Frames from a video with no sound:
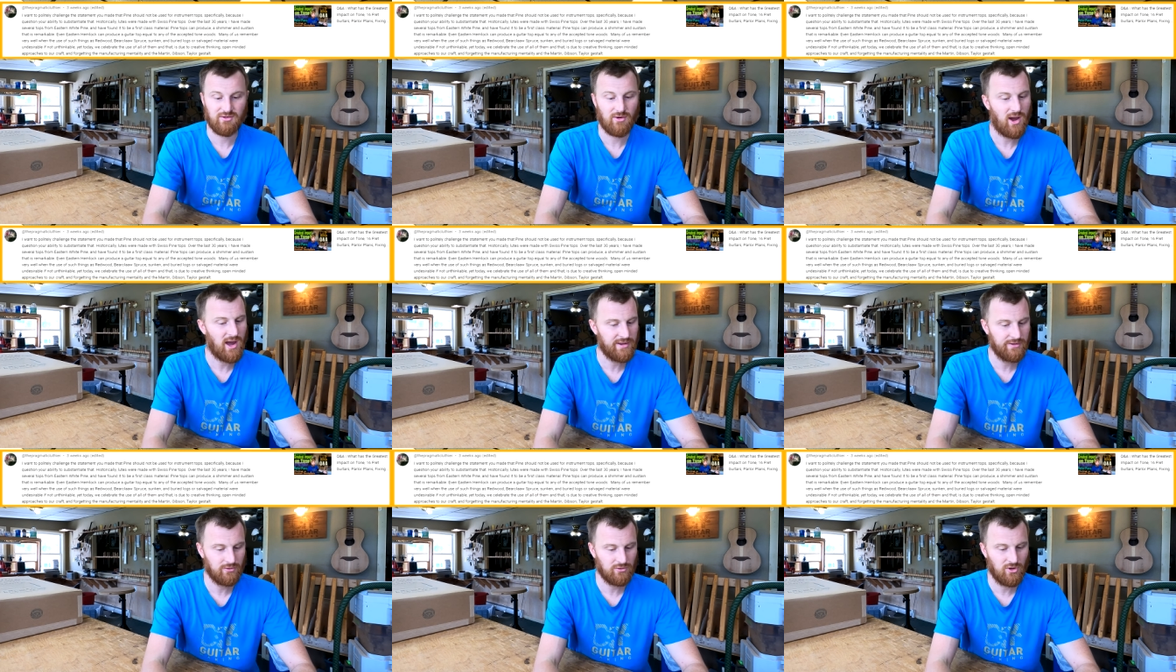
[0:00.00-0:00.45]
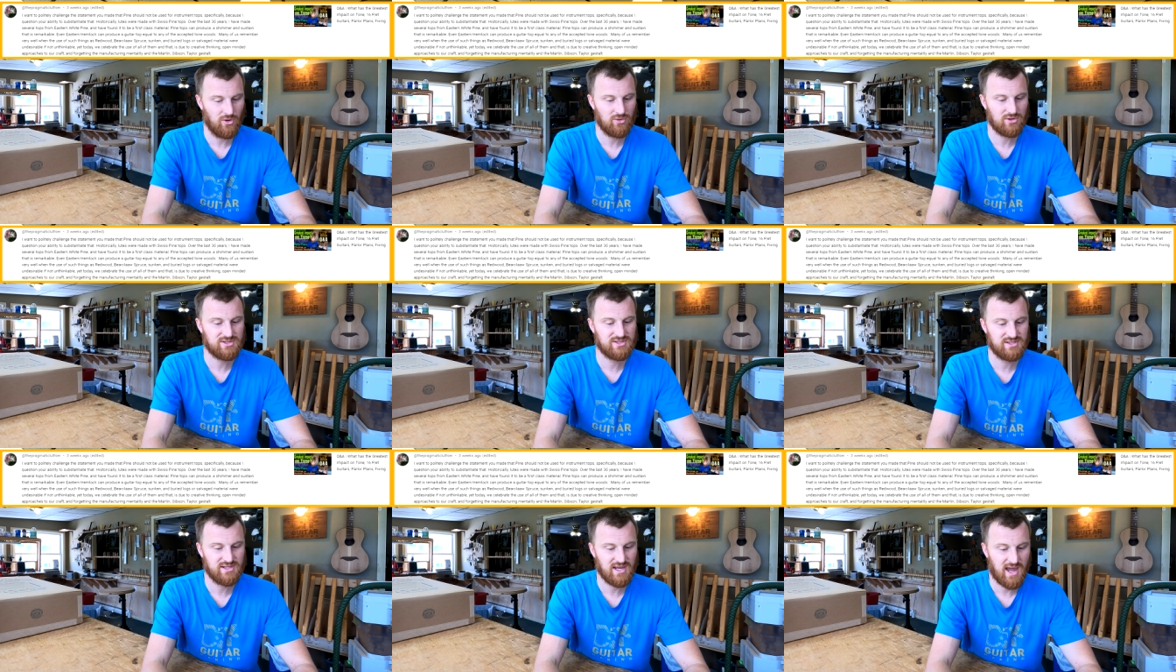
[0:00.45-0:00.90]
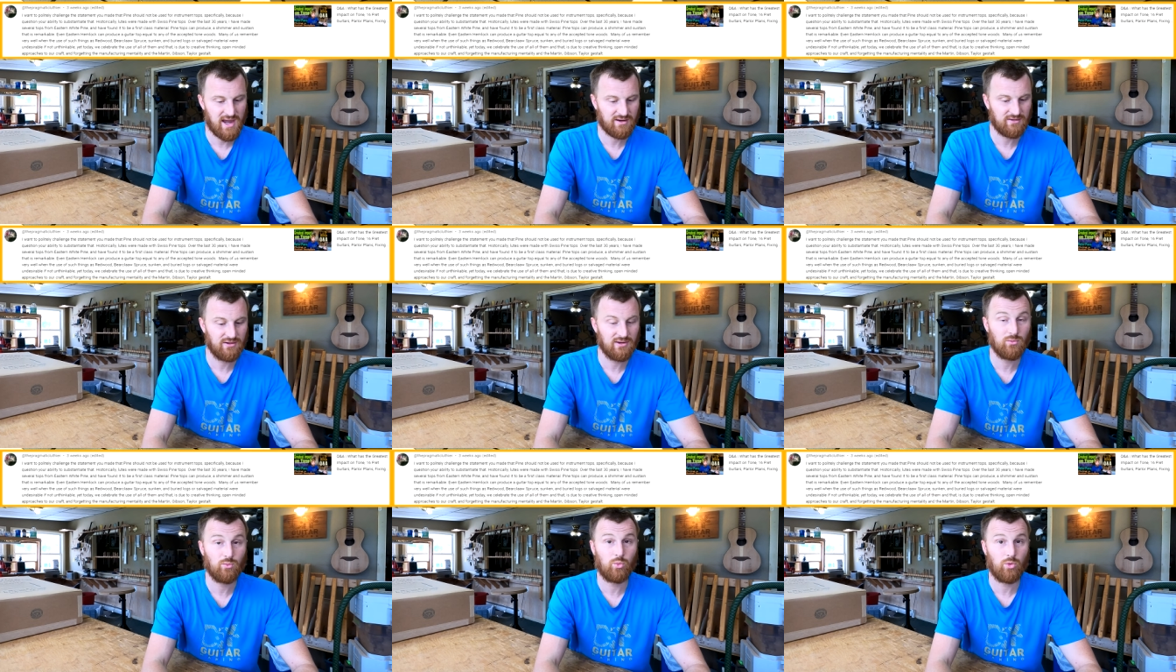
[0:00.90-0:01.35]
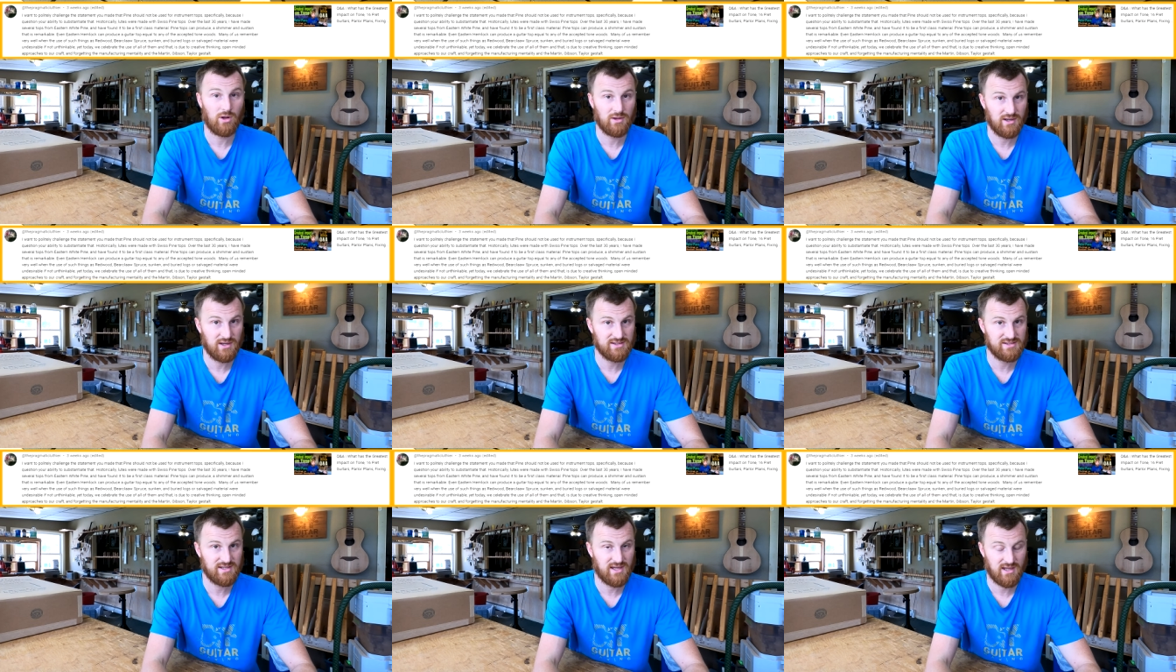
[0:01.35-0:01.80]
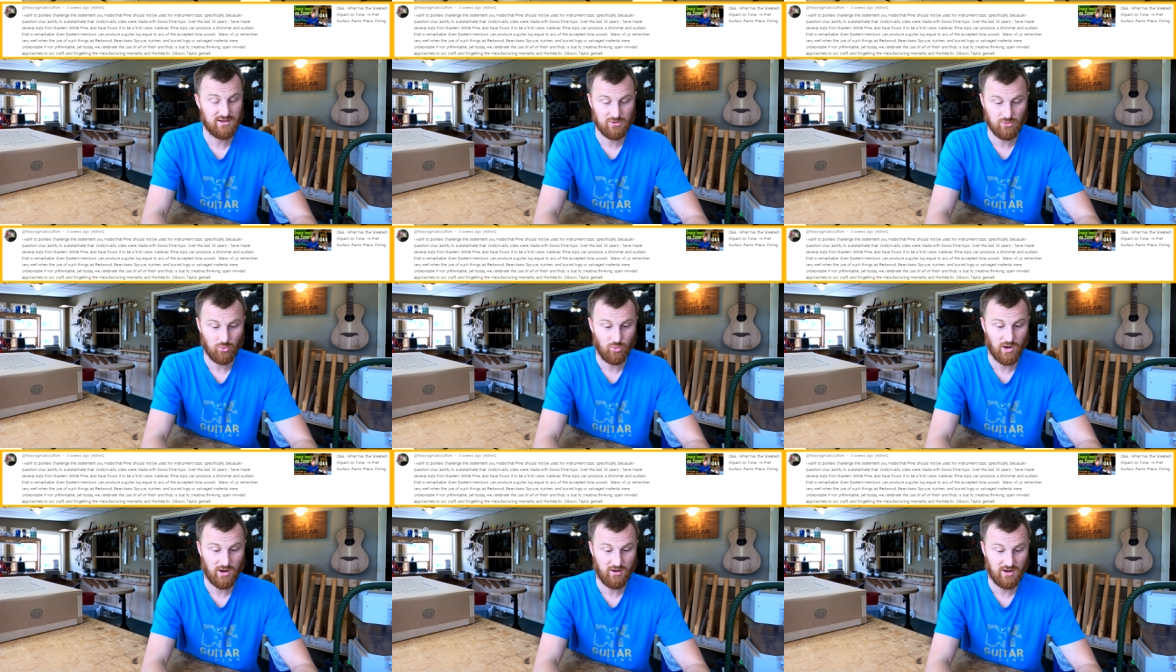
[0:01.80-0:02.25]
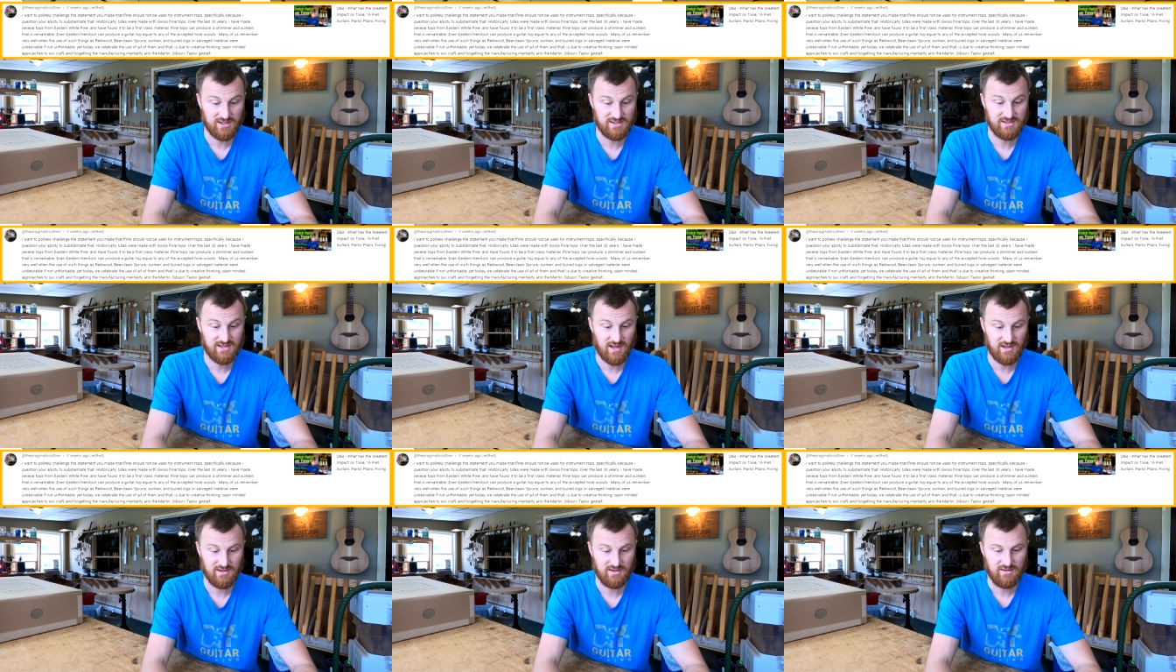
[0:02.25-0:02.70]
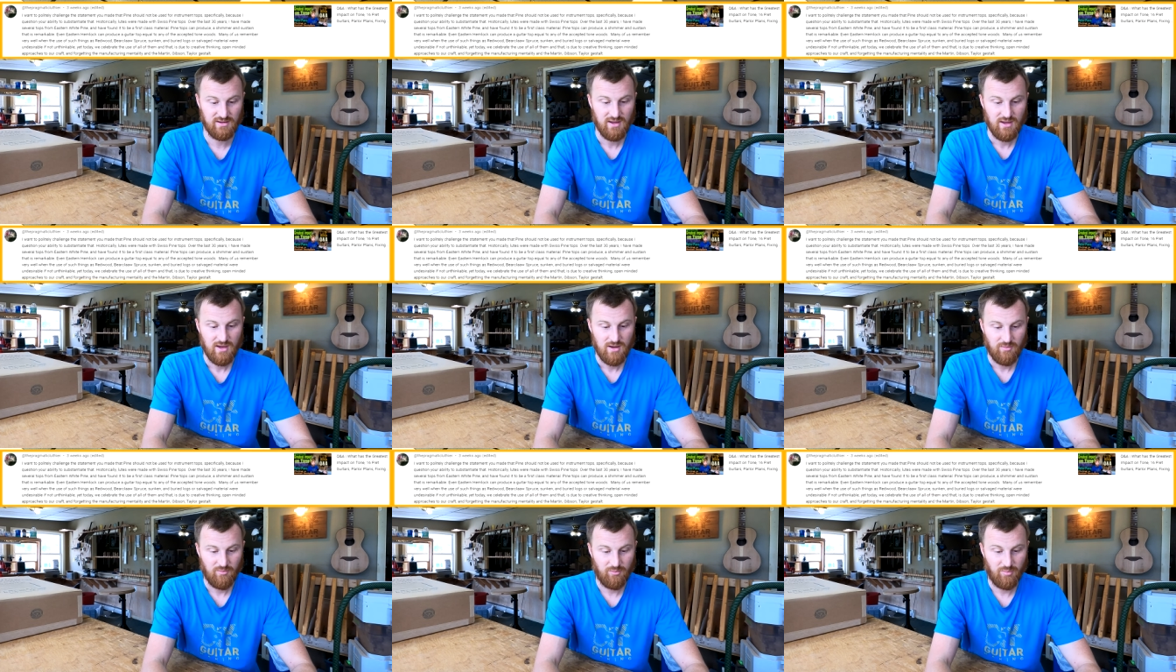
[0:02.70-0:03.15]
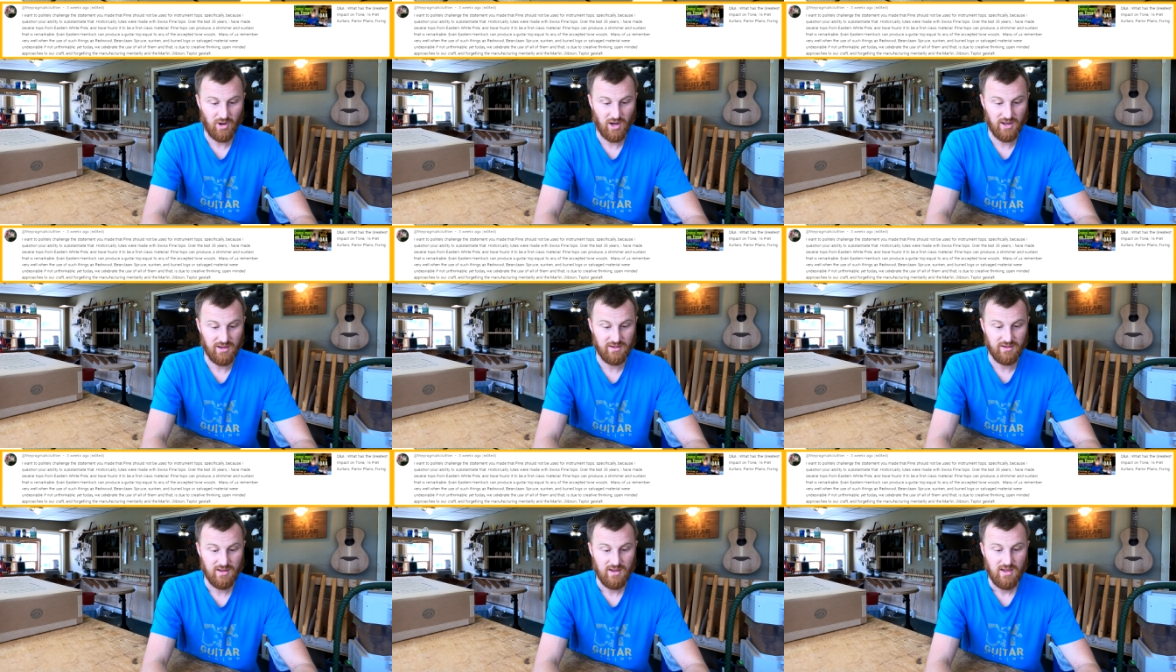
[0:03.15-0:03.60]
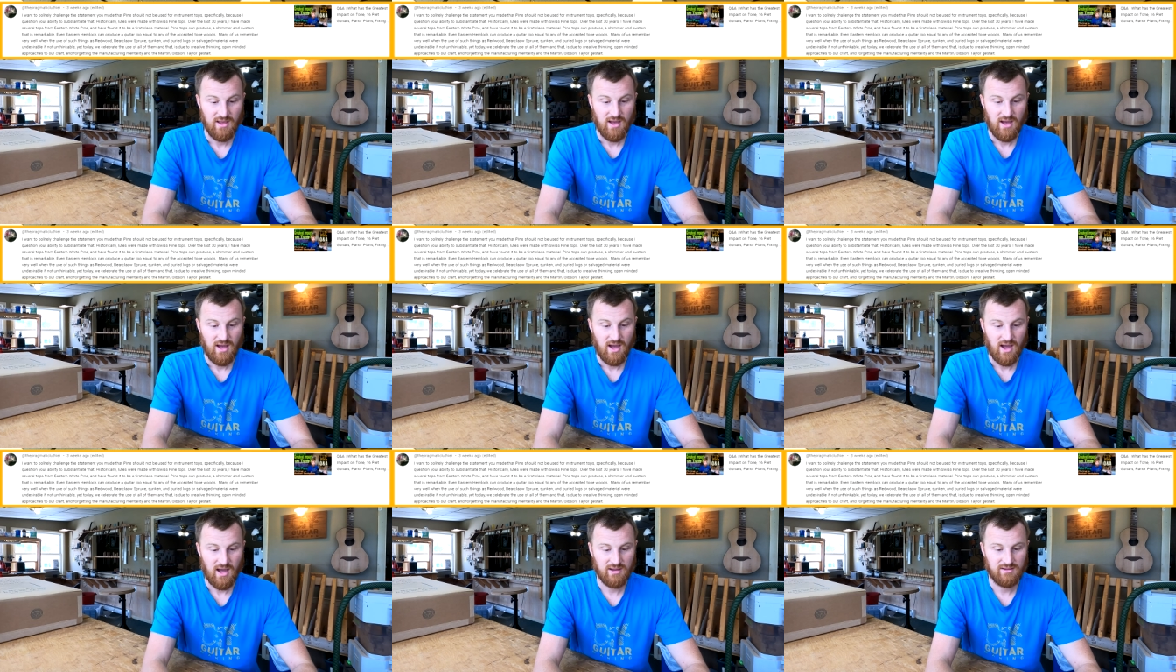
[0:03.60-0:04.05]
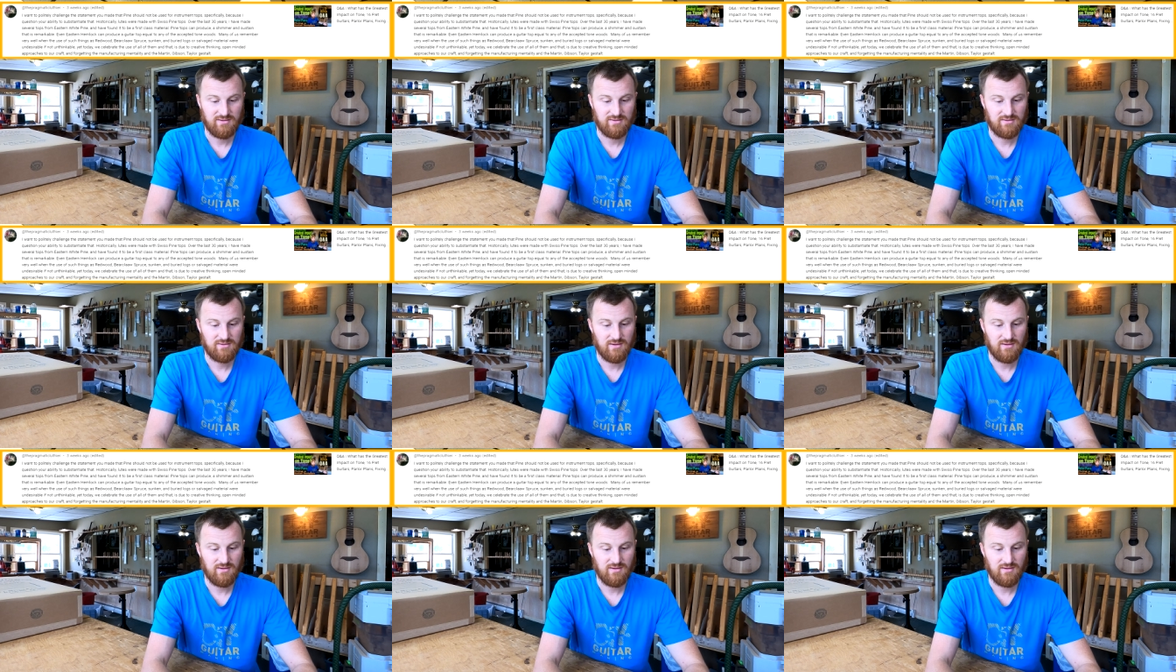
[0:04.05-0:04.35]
So I don't know exactly what I said or where I said it, but I,